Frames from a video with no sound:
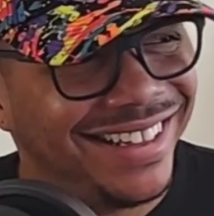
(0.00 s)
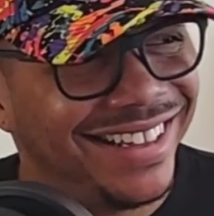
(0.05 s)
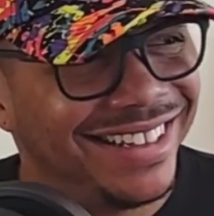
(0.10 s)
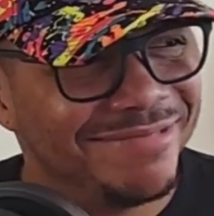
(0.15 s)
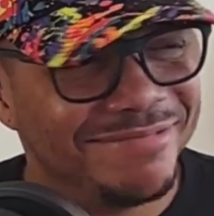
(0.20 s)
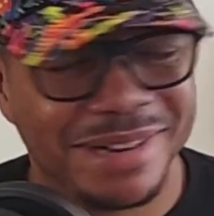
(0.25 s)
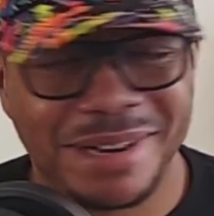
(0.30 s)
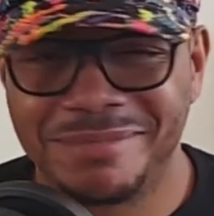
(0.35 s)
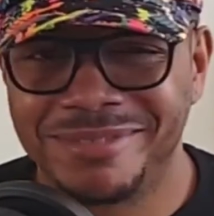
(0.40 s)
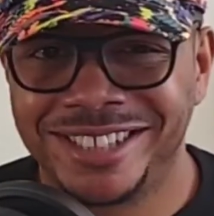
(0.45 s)

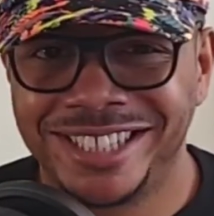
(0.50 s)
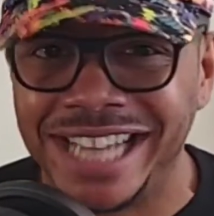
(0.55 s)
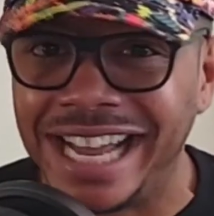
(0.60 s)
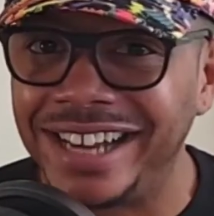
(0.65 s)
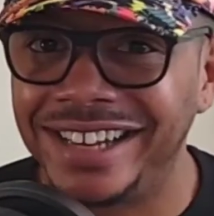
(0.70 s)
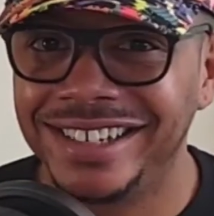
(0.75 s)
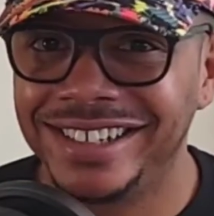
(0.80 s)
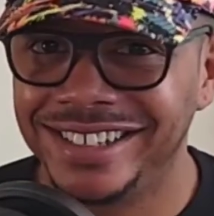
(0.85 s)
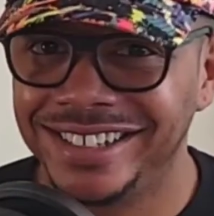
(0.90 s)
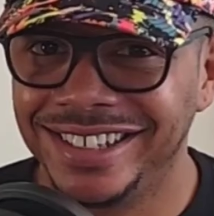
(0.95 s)
I'm
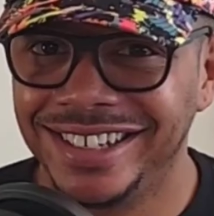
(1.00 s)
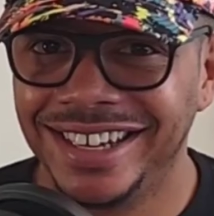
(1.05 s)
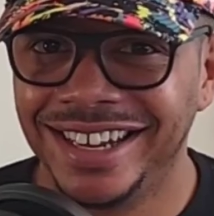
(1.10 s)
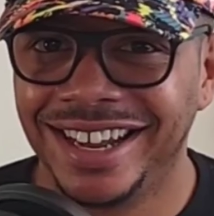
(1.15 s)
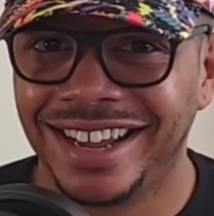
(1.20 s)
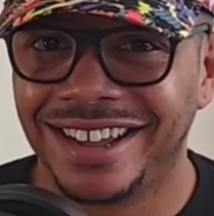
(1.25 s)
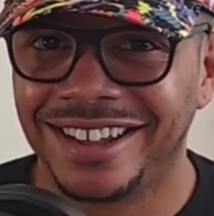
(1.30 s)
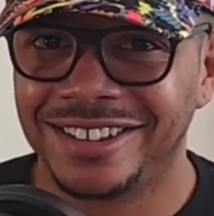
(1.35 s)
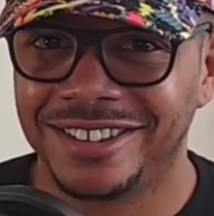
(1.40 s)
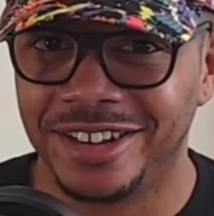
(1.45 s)
telling you,
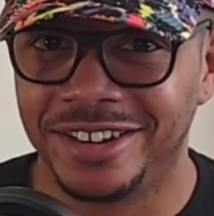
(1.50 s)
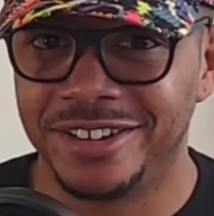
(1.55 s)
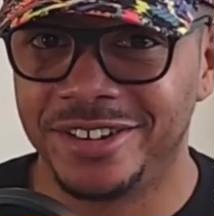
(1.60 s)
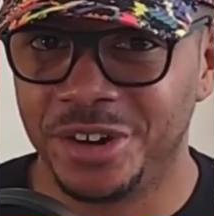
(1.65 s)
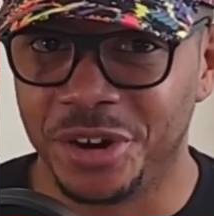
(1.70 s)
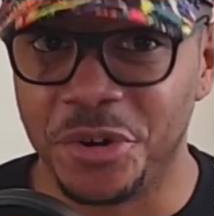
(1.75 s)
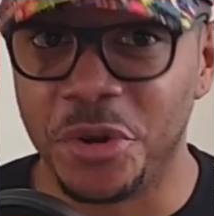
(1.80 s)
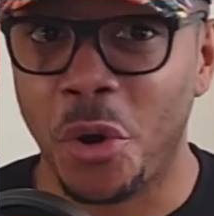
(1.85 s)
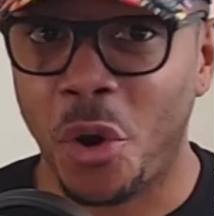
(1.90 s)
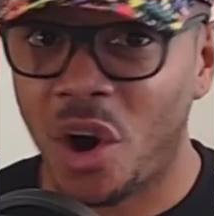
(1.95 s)
the
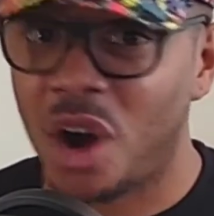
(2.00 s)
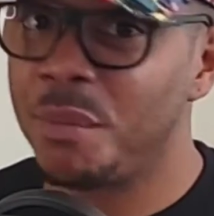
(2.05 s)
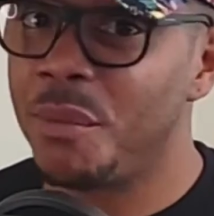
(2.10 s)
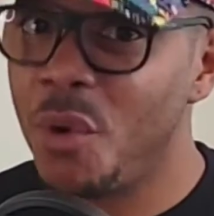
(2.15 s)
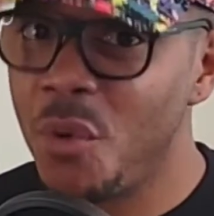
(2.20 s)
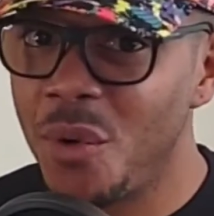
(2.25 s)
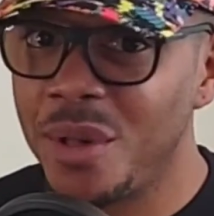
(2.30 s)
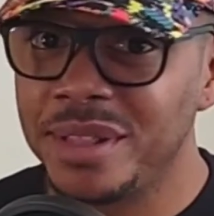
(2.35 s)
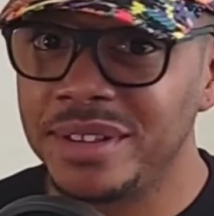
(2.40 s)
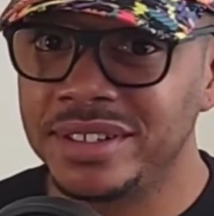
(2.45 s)

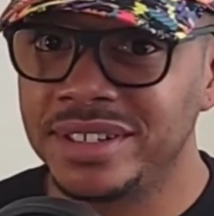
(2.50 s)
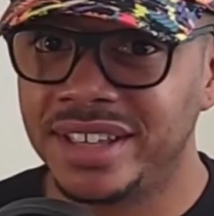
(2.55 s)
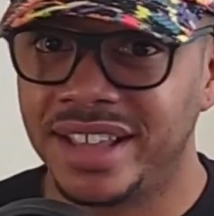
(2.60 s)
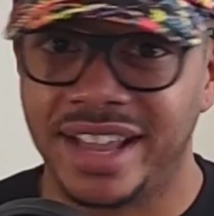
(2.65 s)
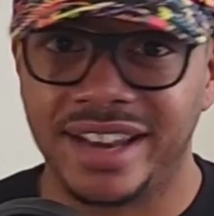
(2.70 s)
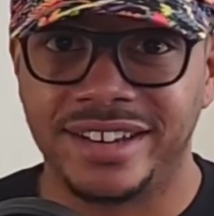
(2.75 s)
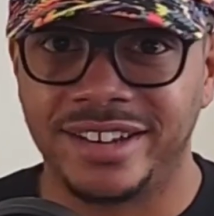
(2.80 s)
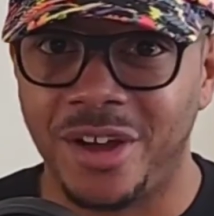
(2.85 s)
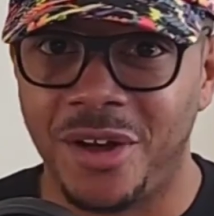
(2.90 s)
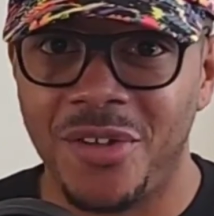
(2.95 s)
normal ones
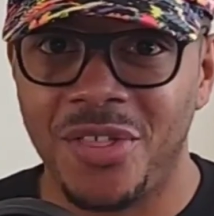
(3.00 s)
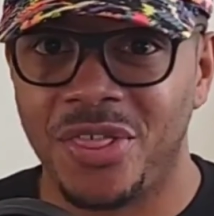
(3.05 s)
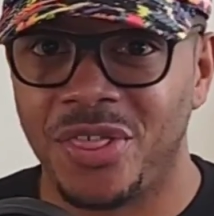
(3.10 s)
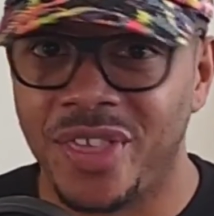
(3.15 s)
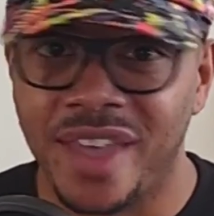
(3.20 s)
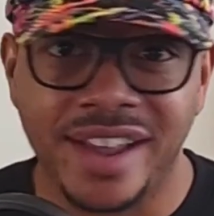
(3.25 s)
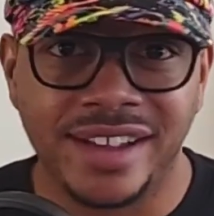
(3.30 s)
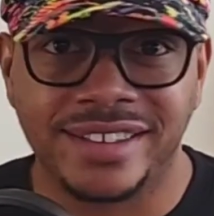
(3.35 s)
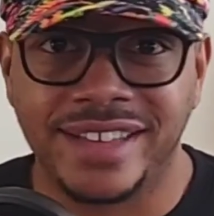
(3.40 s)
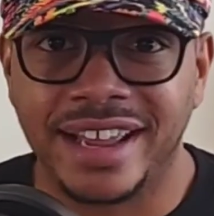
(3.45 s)
that don't
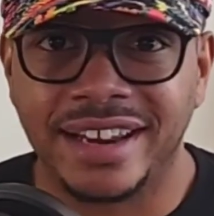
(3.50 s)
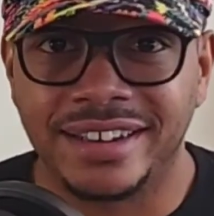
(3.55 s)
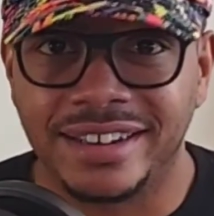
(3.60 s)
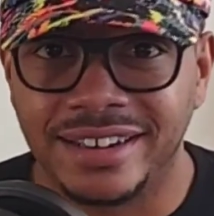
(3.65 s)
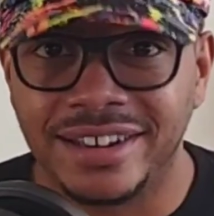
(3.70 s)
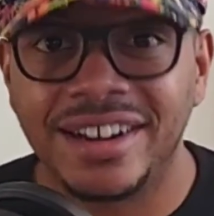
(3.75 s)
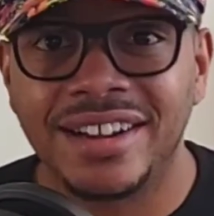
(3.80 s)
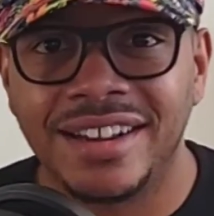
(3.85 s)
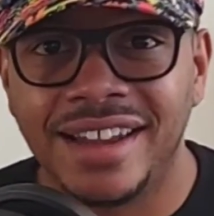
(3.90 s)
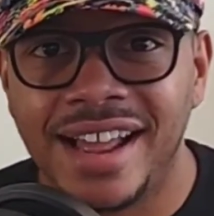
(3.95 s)
think they
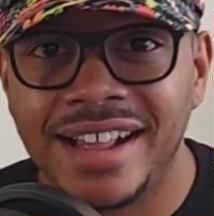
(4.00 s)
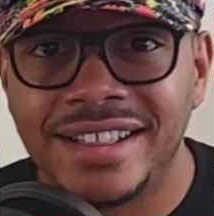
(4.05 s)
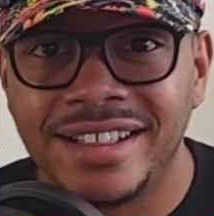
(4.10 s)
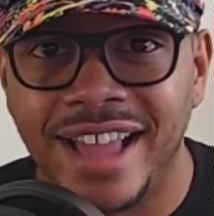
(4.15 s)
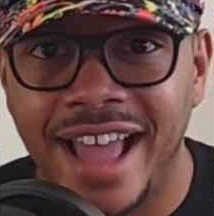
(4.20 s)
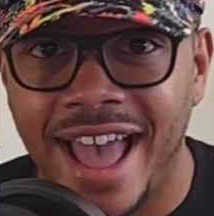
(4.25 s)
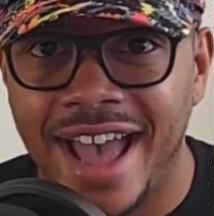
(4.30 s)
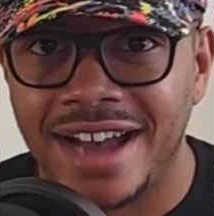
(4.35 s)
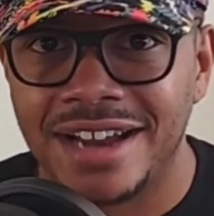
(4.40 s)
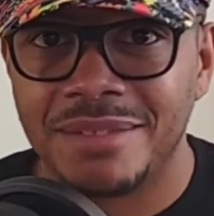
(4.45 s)
look like
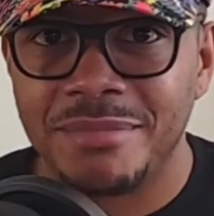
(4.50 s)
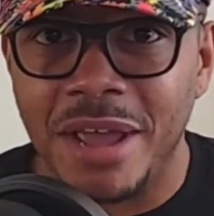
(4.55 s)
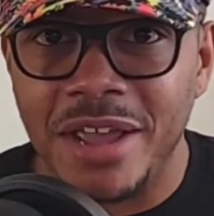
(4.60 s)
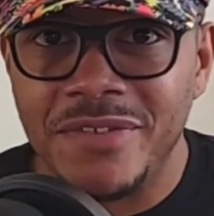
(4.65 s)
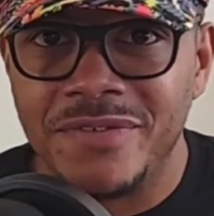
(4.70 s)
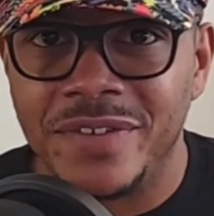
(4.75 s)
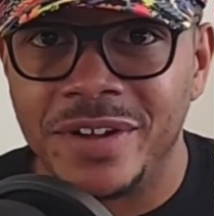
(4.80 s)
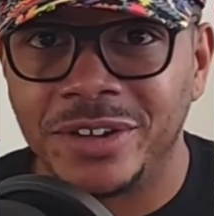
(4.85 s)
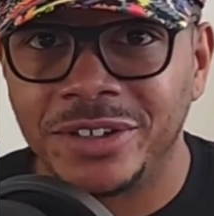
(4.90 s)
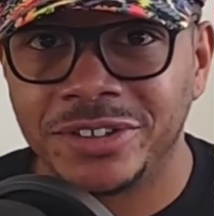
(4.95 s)
the anime
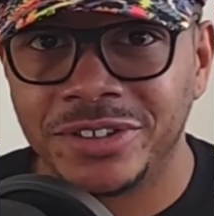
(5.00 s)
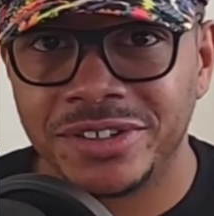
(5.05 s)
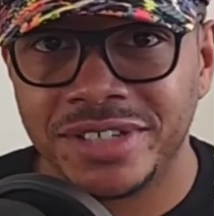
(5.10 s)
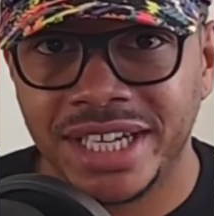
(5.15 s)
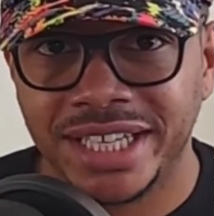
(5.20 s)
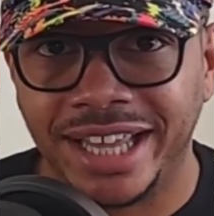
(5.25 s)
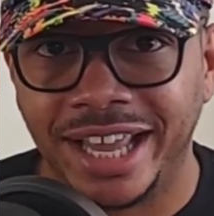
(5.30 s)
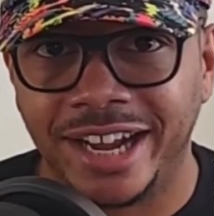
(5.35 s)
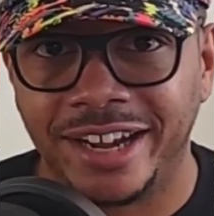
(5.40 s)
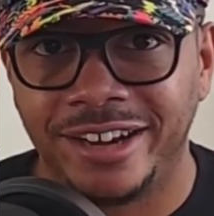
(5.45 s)
filter
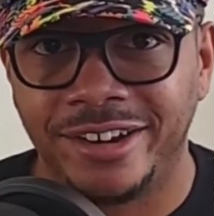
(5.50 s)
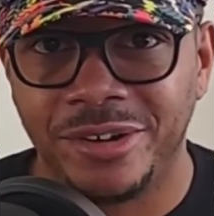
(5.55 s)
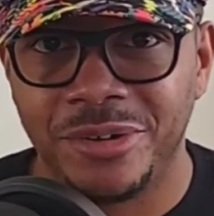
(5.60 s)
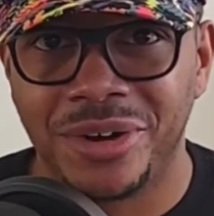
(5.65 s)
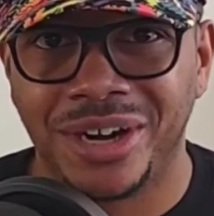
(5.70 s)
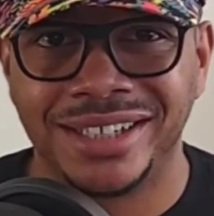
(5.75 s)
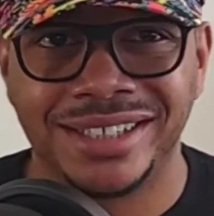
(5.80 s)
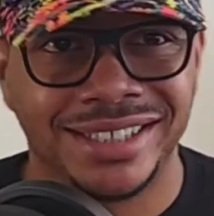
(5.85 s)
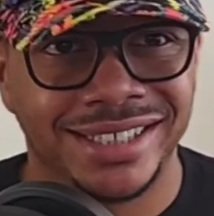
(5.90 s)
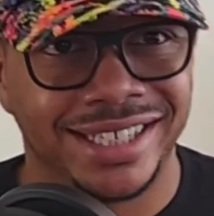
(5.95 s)
that they do
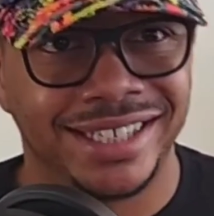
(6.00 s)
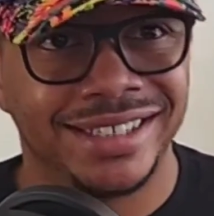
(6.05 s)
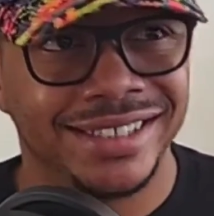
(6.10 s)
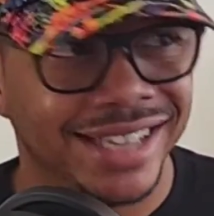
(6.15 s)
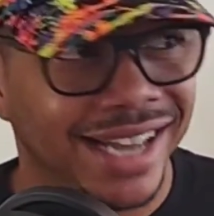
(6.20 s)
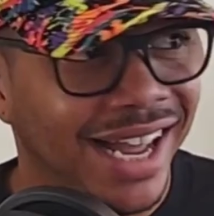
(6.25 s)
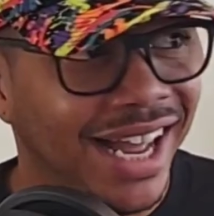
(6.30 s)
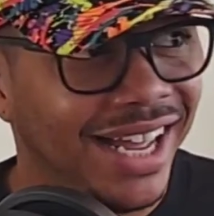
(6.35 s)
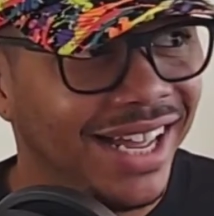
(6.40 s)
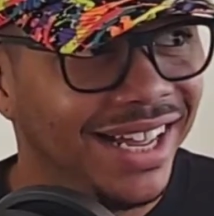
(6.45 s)
on
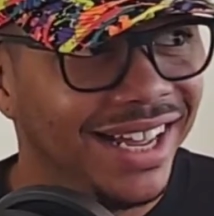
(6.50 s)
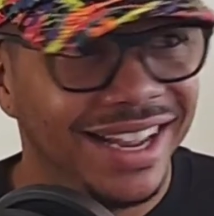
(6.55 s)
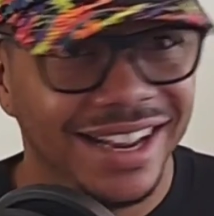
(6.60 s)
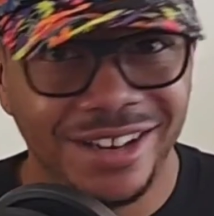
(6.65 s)
TikTok,